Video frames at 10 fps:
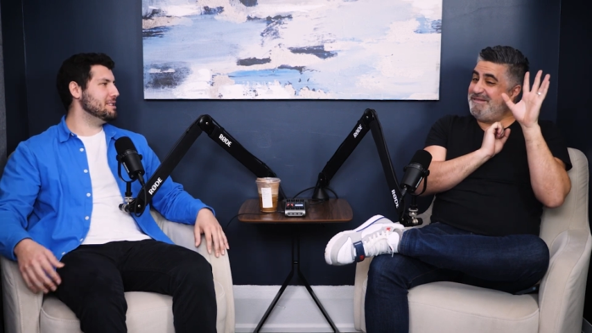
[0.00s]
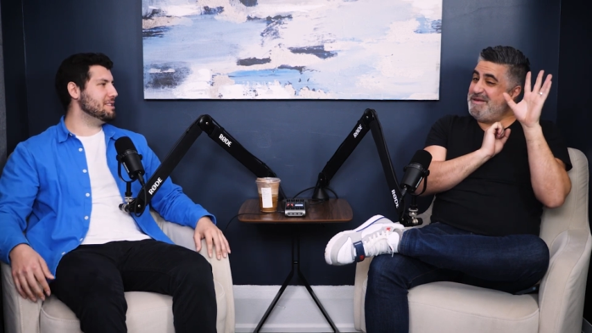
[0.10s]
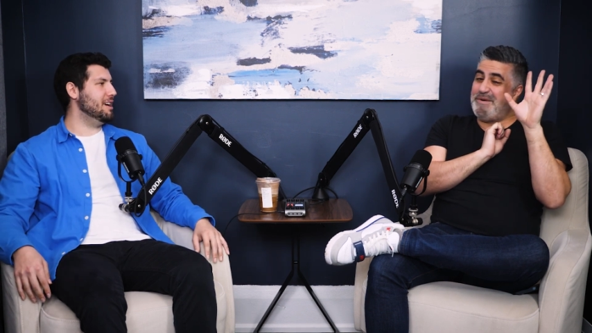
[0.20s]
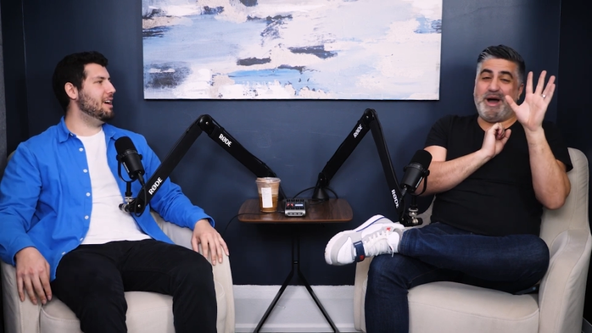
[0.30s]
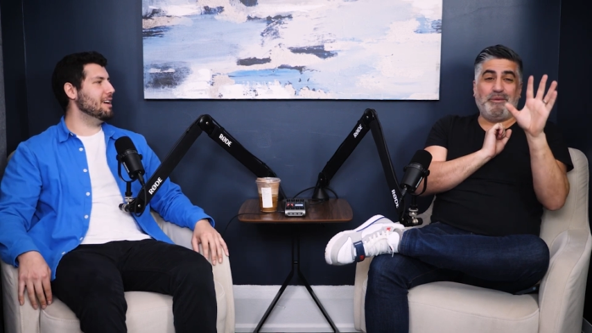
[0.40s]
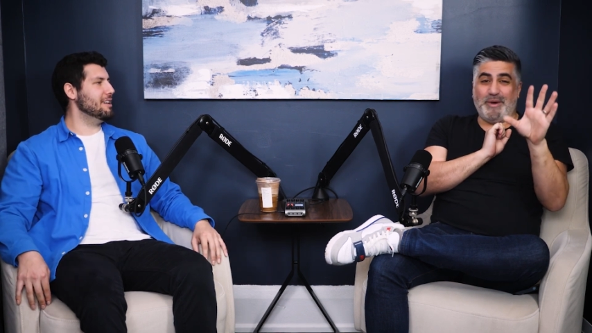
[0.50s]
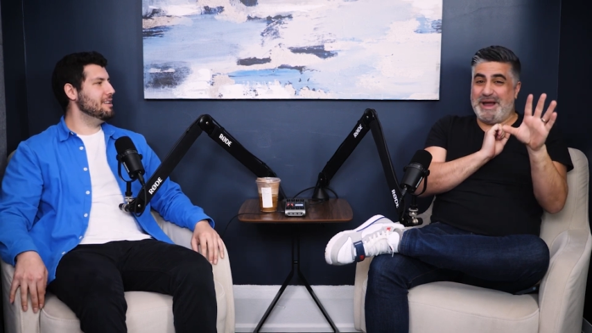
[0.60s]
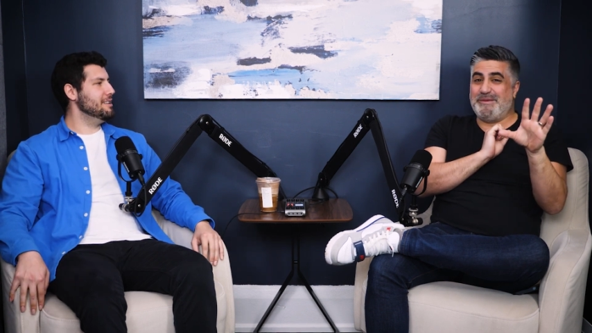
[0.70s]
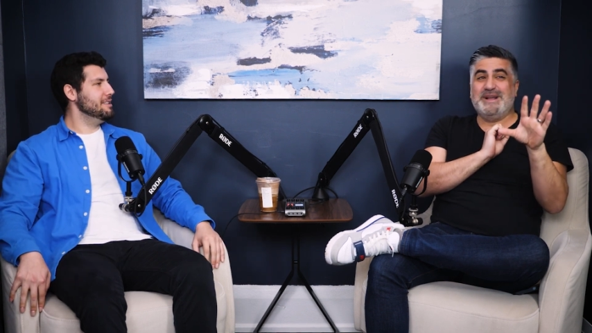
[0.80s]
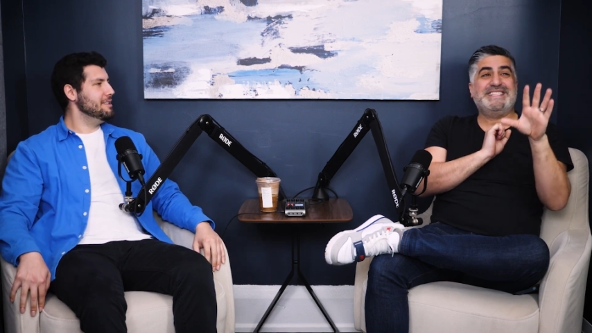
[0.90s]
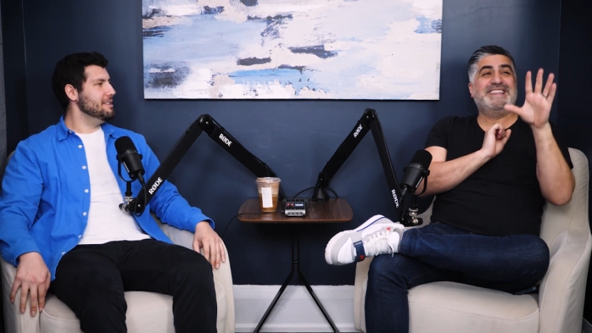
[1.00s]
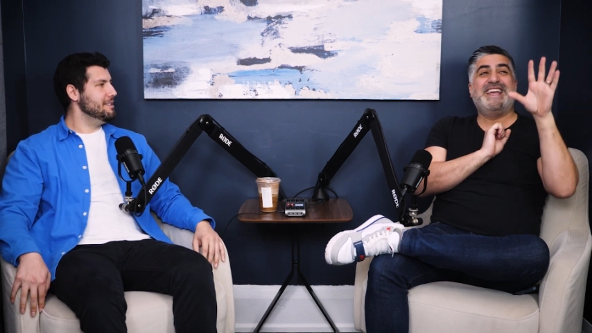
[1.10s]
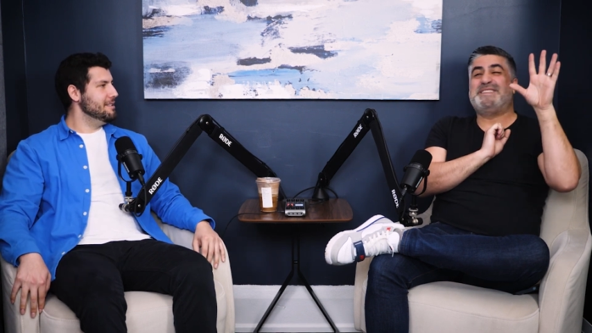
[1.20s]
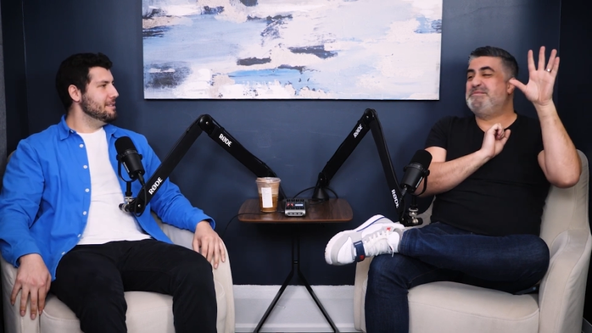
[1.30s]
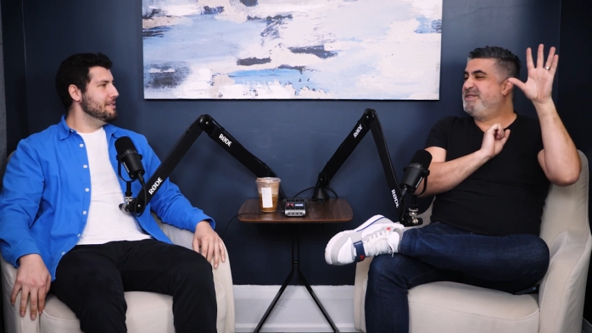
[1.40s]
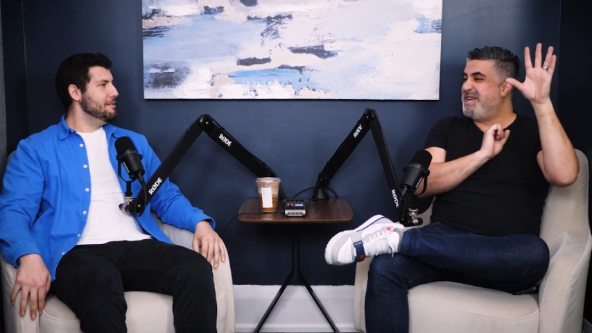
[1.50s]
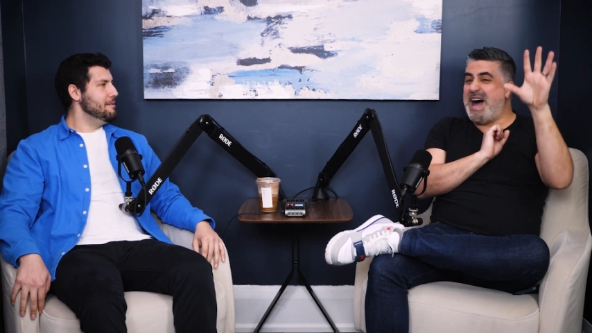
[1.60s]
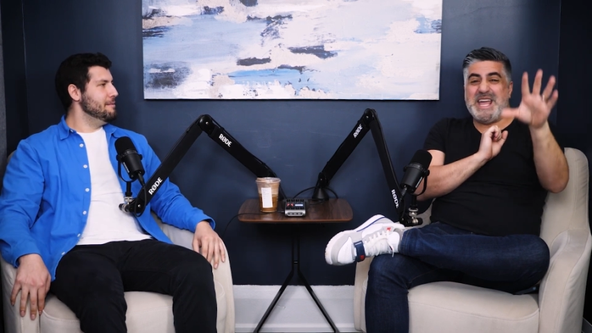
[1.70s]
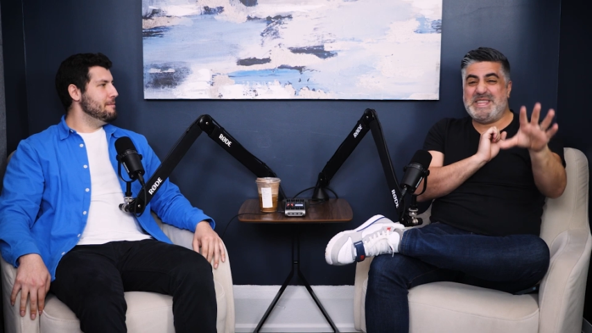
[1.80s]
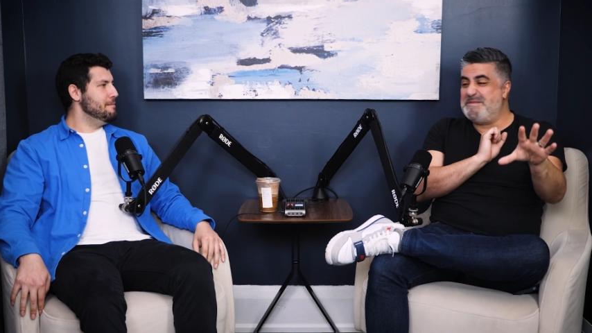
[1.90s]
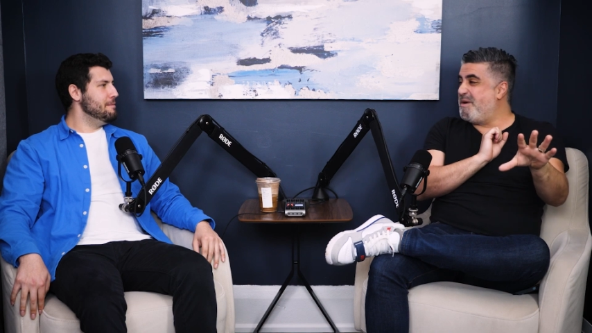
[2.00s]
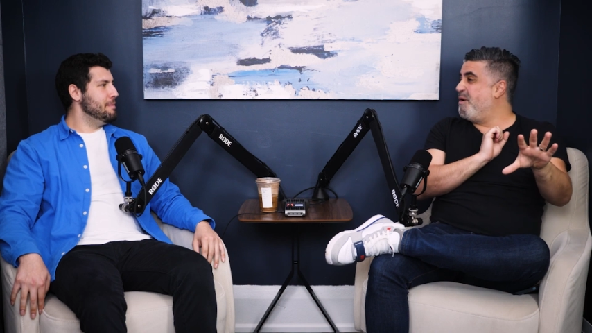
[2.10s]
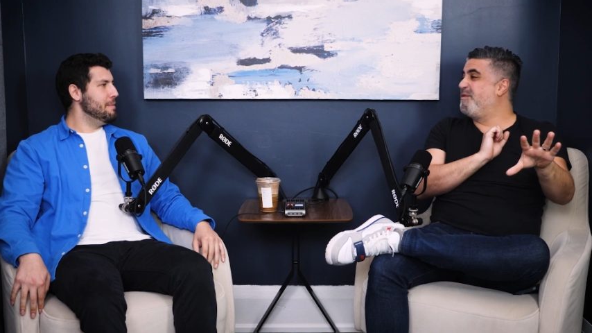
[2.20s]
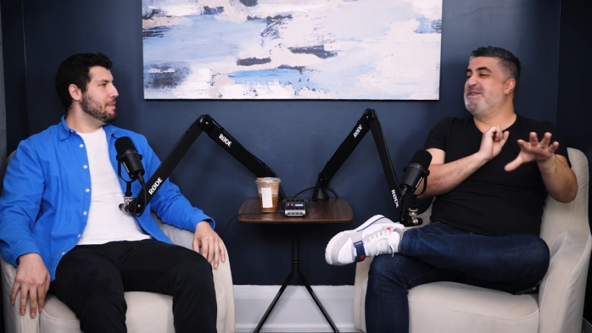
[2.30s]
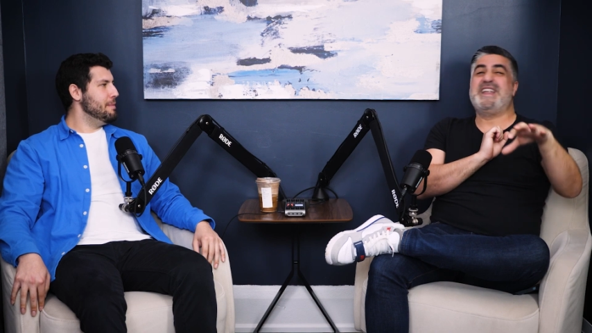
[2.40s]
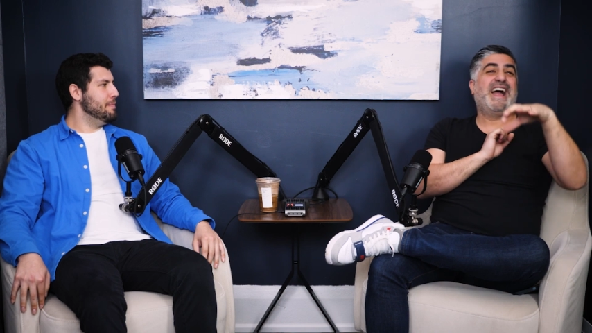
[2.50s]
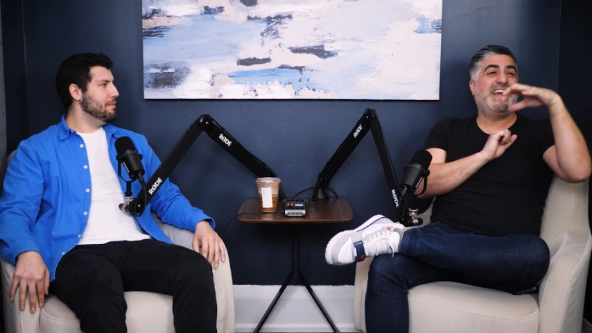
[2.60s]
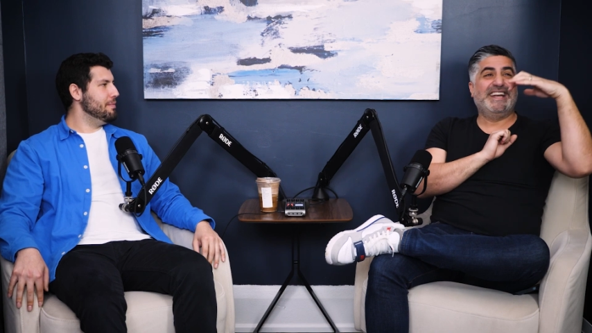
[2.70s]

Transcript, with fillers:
Speaker 1: We bought white ones, and they had to dye them overnight,